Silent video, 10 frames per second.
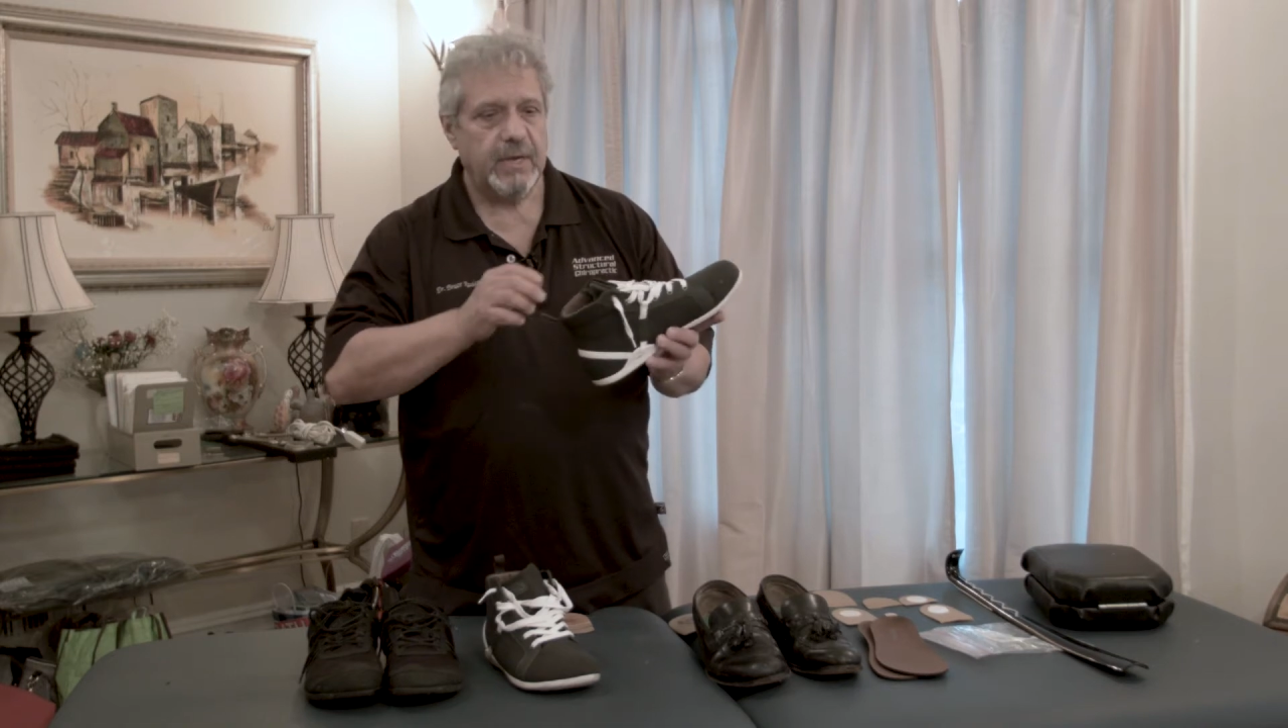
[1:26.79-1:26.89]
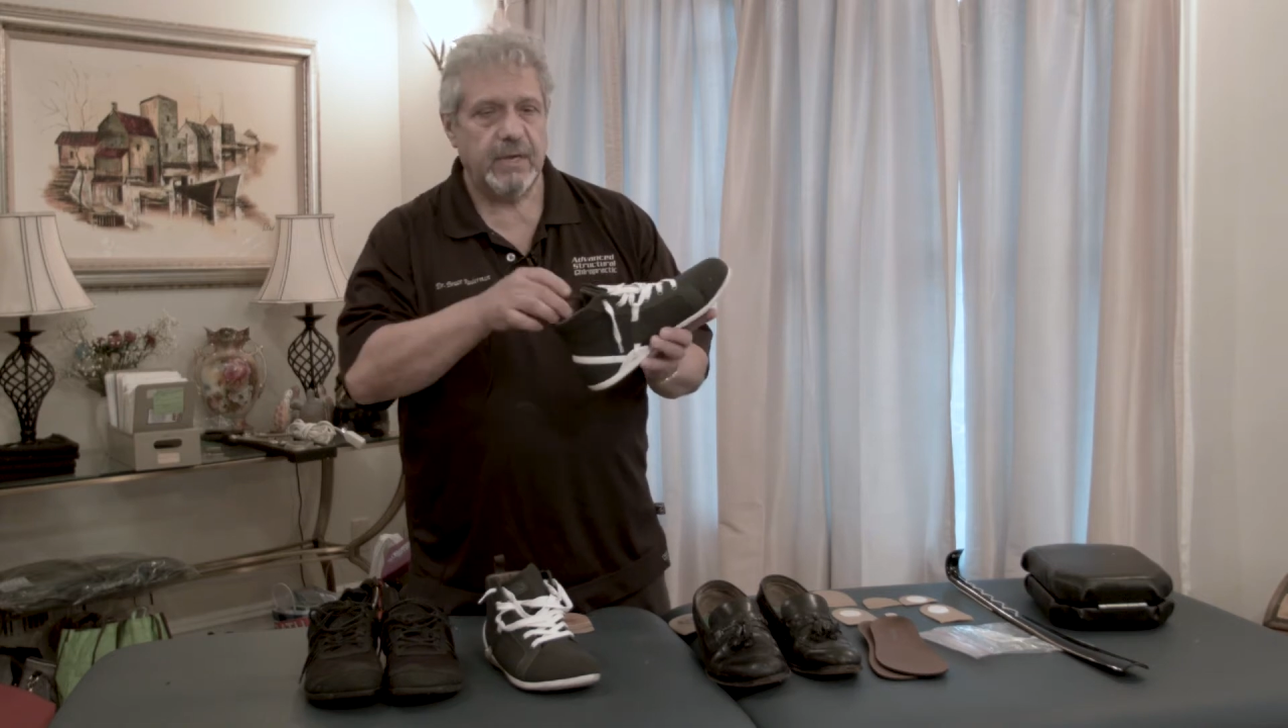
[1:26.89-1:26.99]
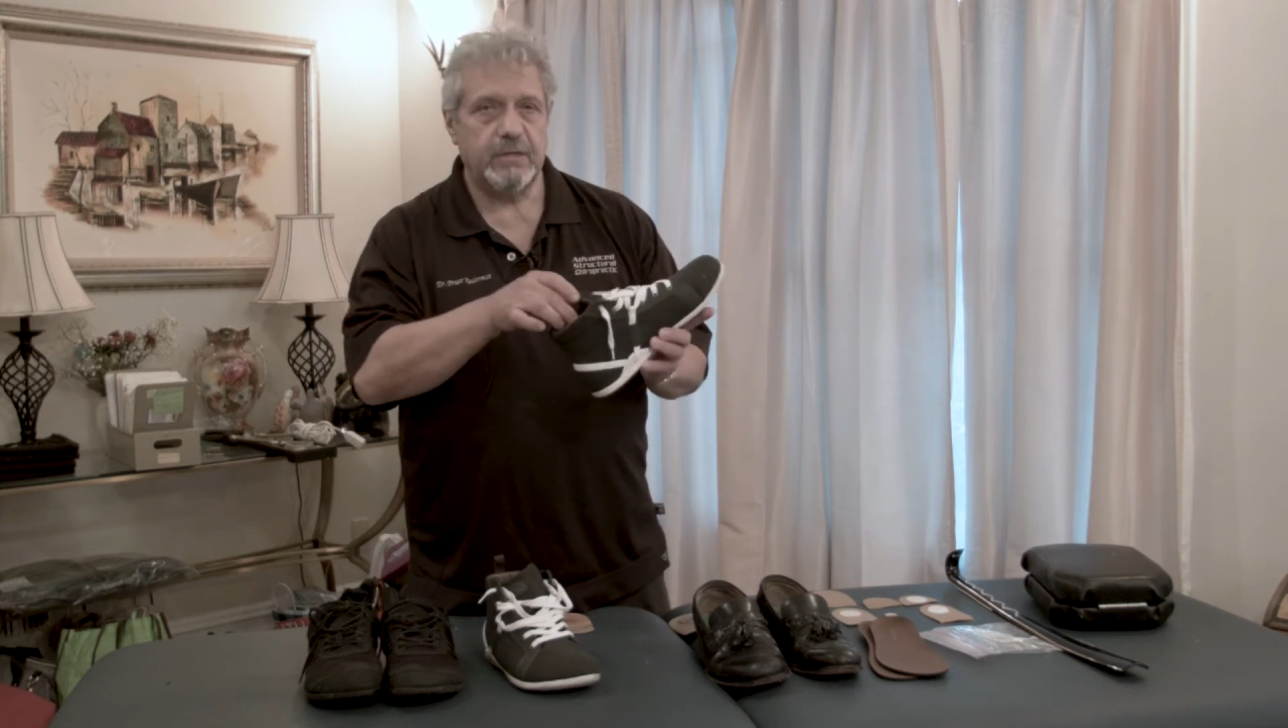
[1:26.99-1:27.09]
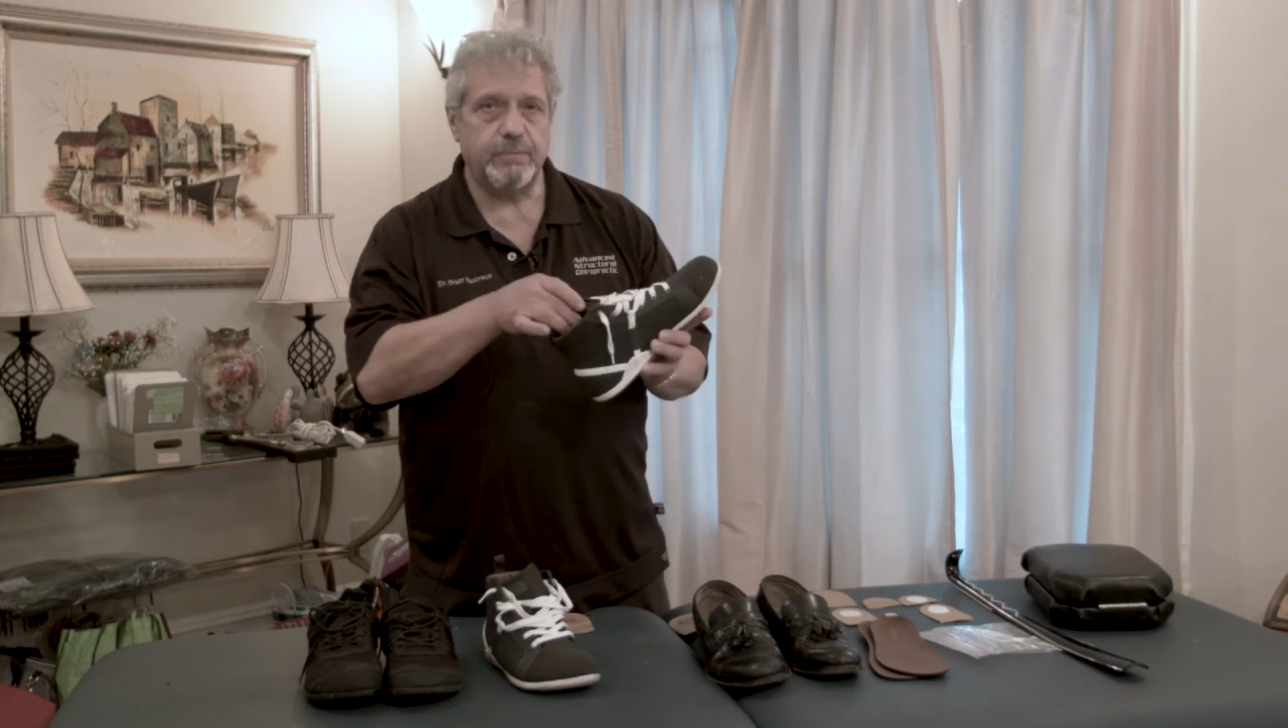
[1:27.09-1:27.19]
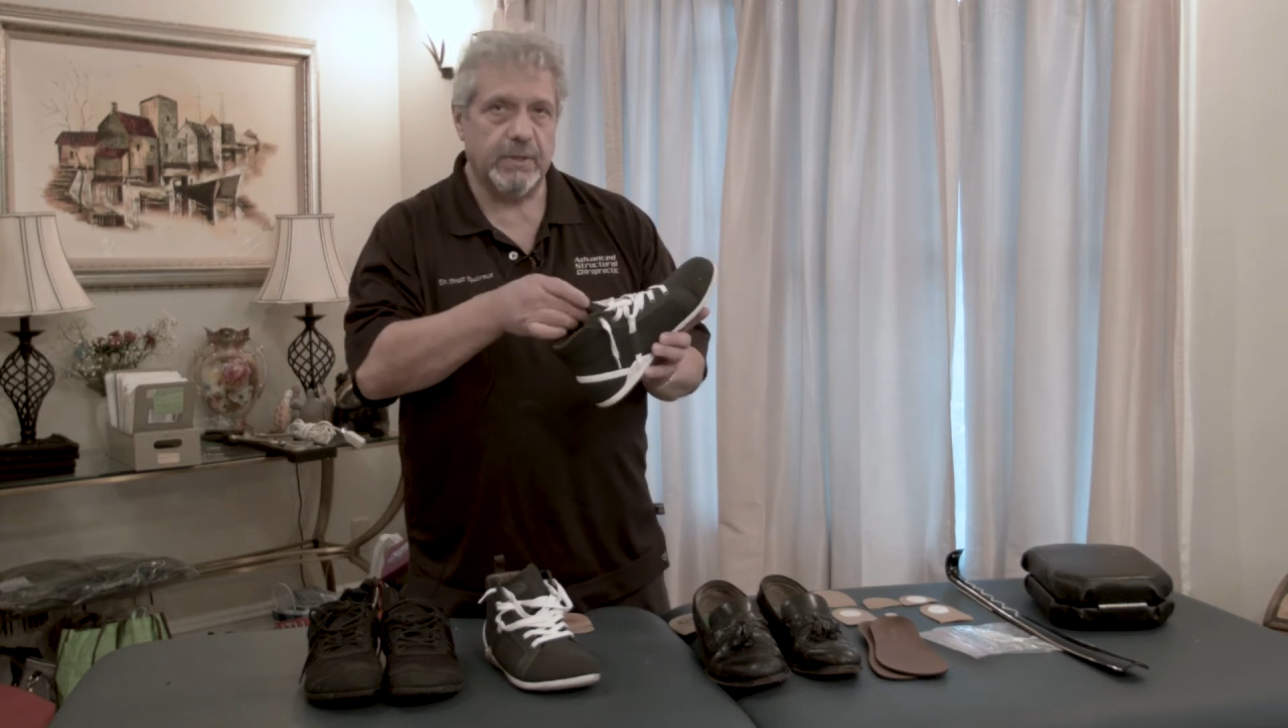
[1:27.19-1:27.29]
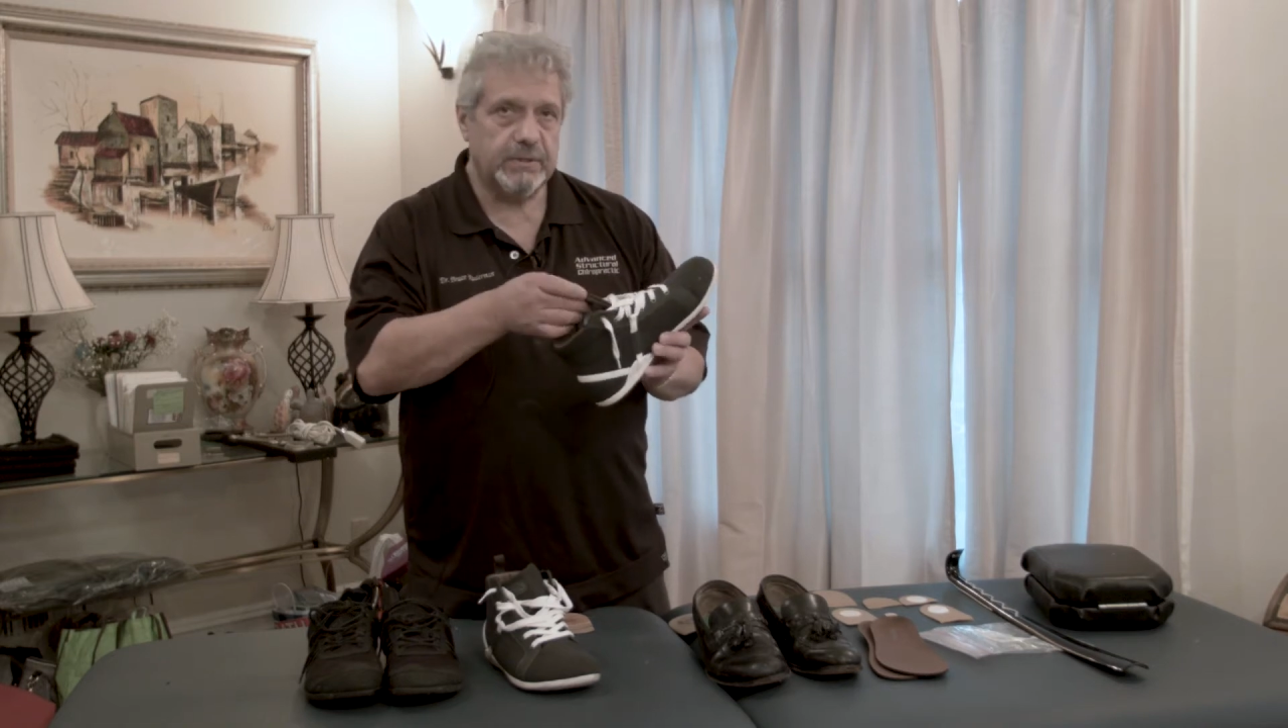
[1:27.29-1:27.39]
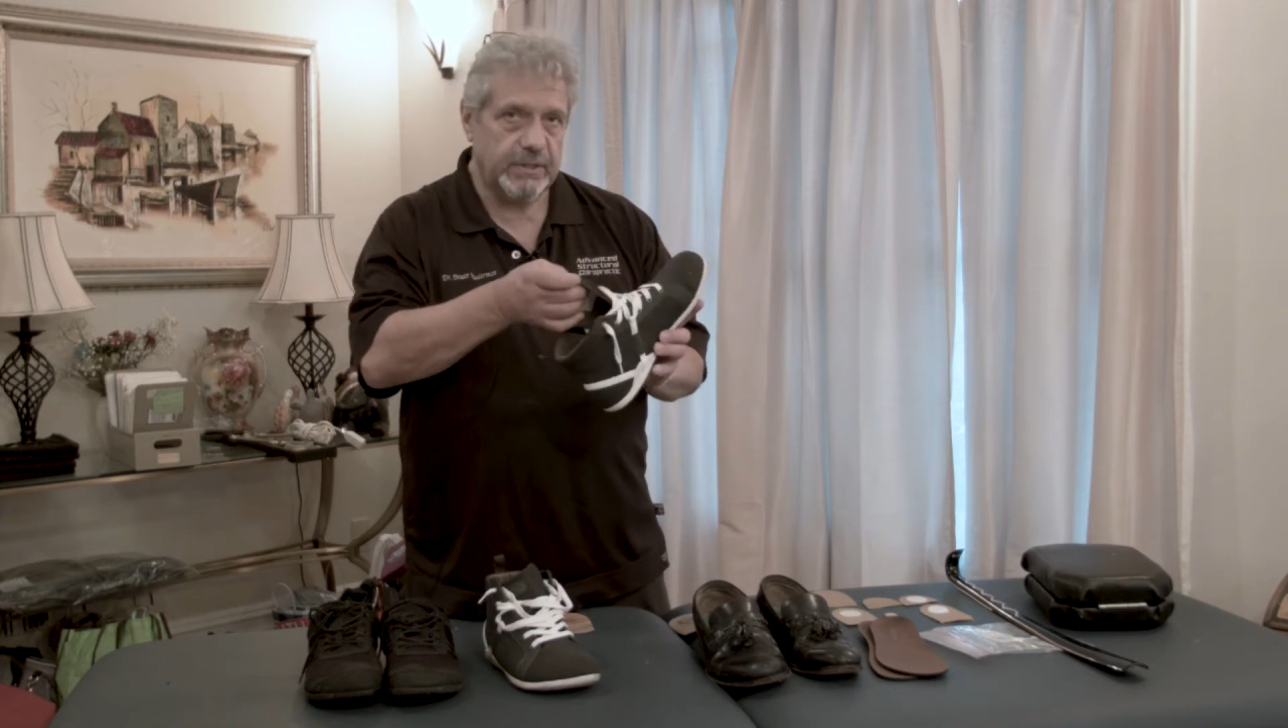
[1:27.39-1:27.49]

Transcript: It's built